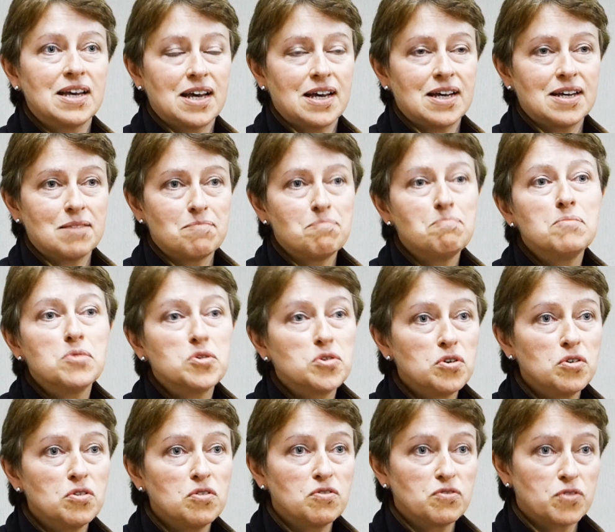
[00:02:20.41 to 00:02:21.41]
uh,
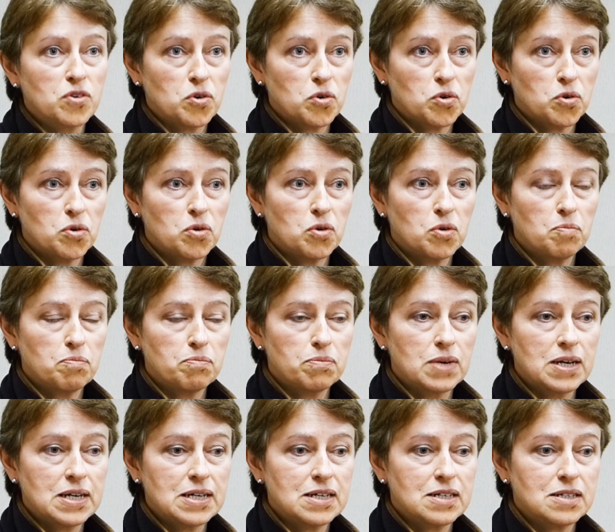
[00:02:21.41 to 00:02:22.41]
move or
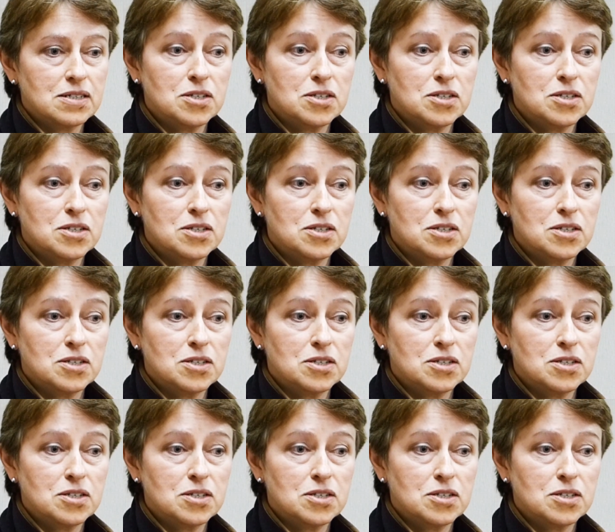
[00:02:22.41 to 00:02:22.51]
uh,